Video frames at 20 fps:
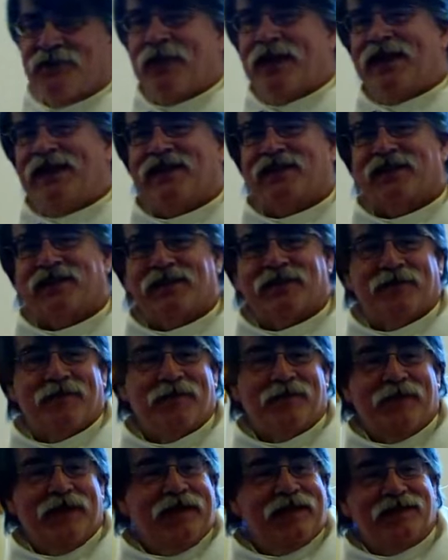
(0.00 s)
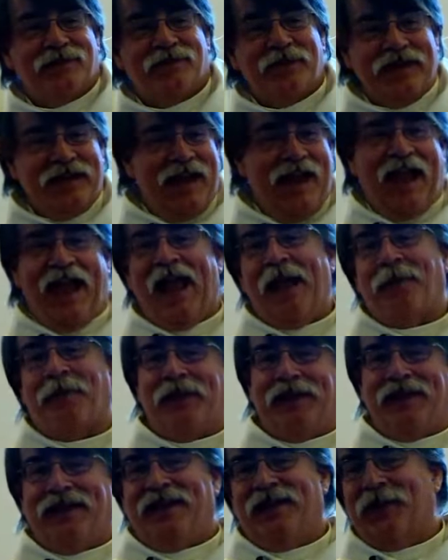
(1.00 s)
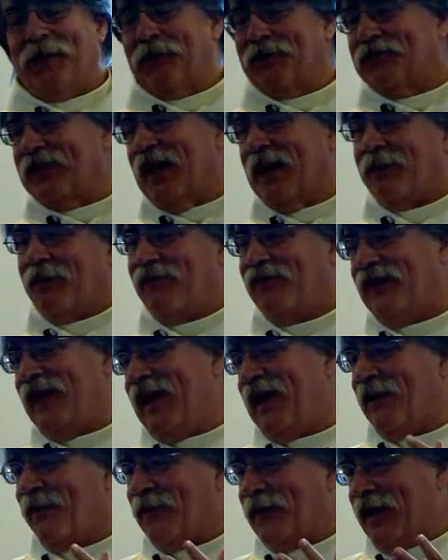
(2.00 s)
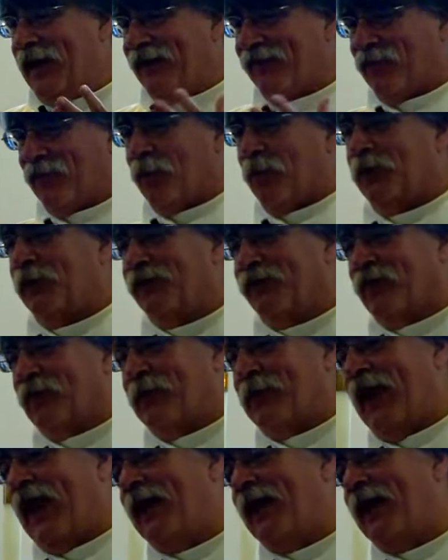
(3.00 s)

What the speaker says: just makes me happy. On top of that, we have a wonderful